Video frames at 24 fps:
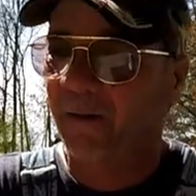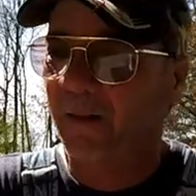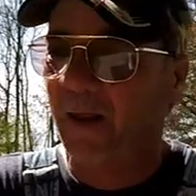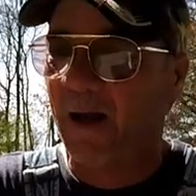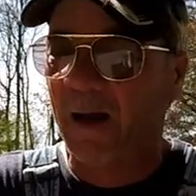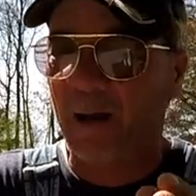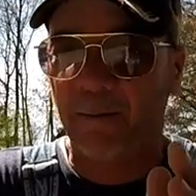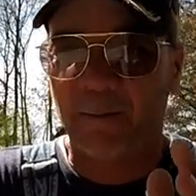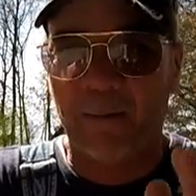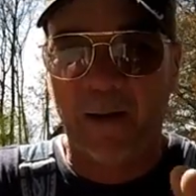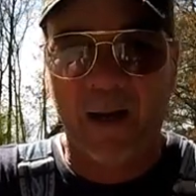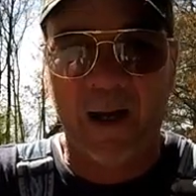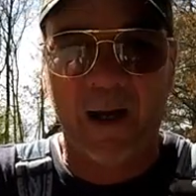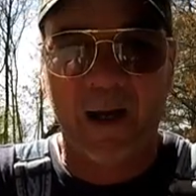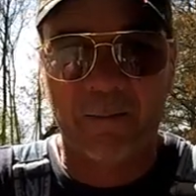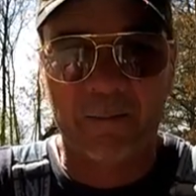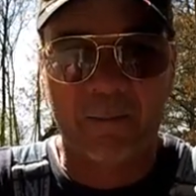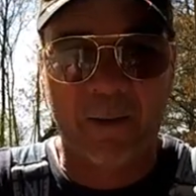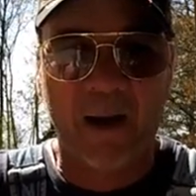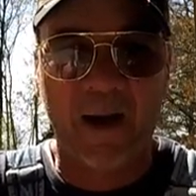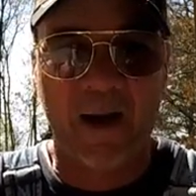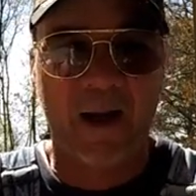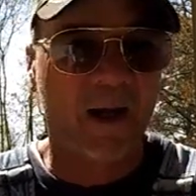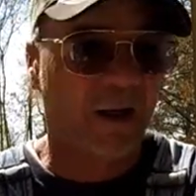That
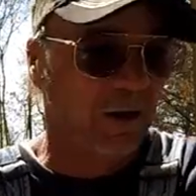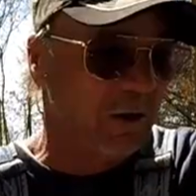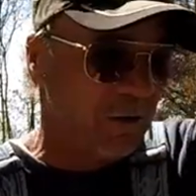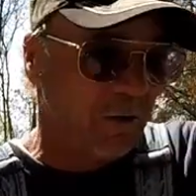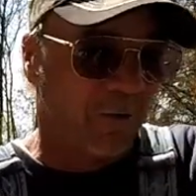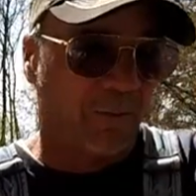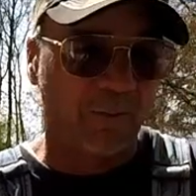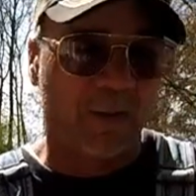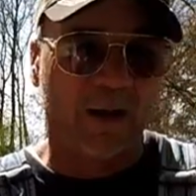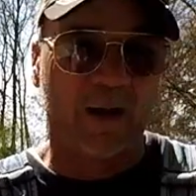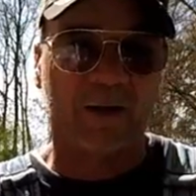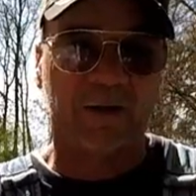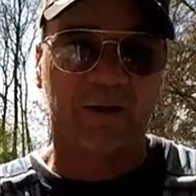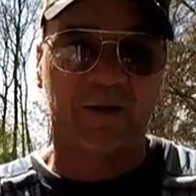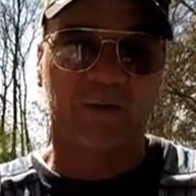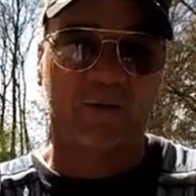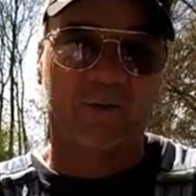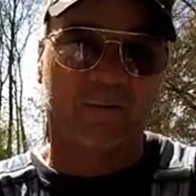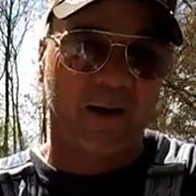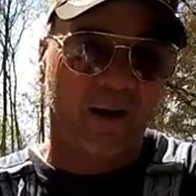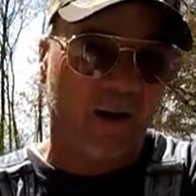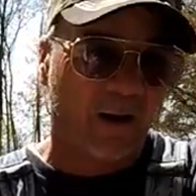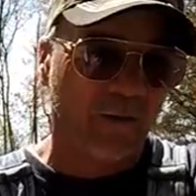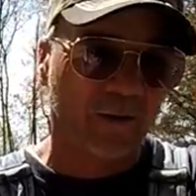peck-peck, you're missing
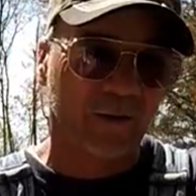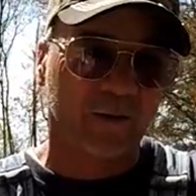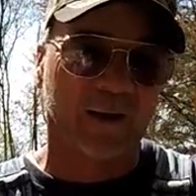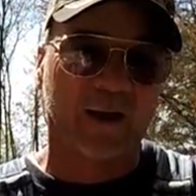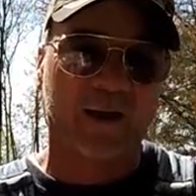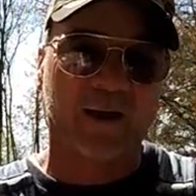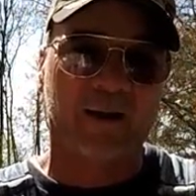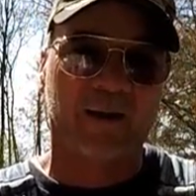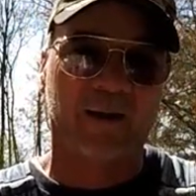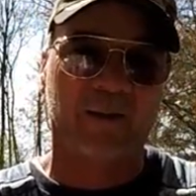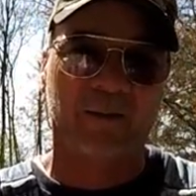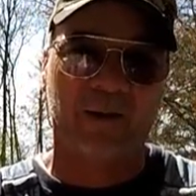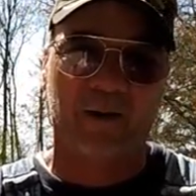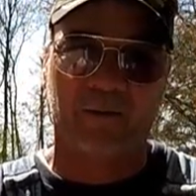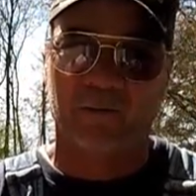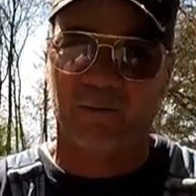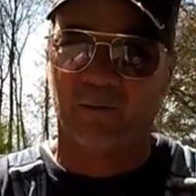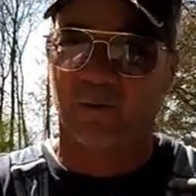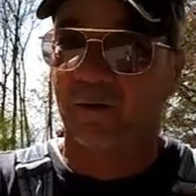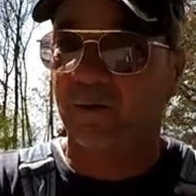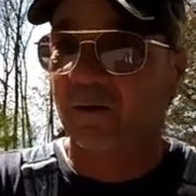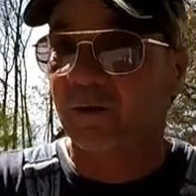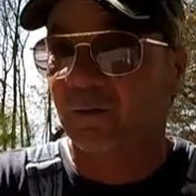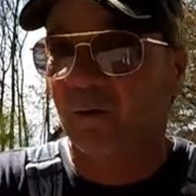them all the time. Every
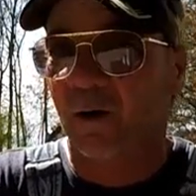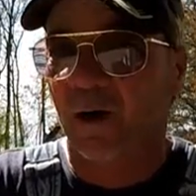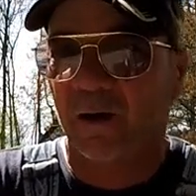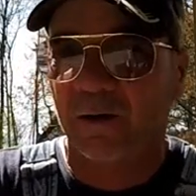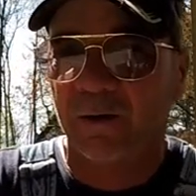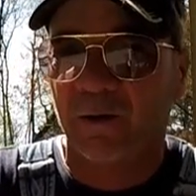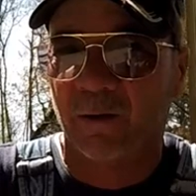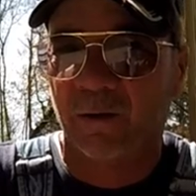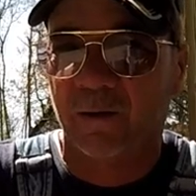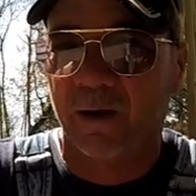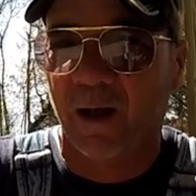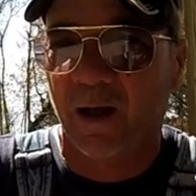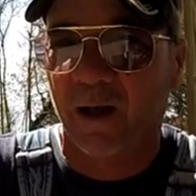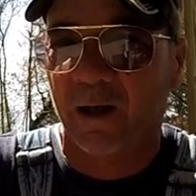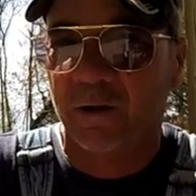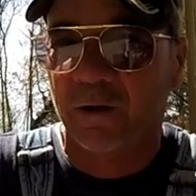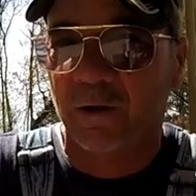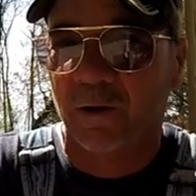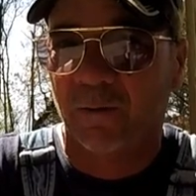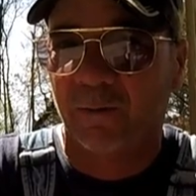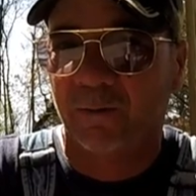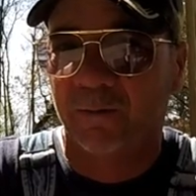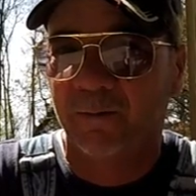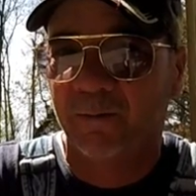once in a while you'll catch
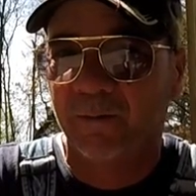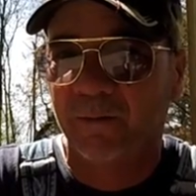them.